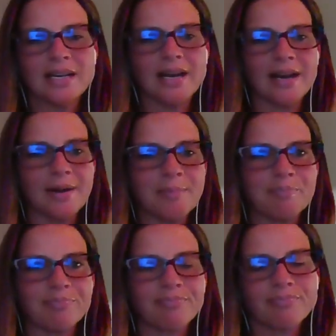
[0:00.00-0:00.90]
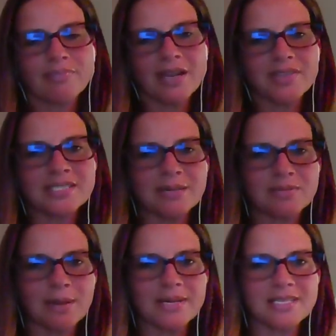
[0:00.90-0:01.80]
And at the same
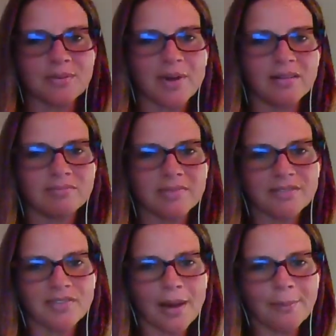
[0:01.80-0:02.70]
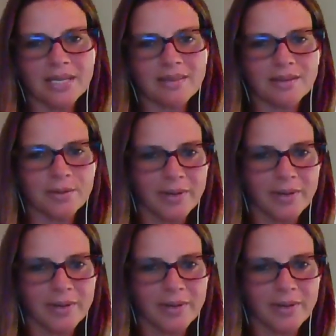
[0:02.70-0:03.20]
time, I said, well, if not me, then who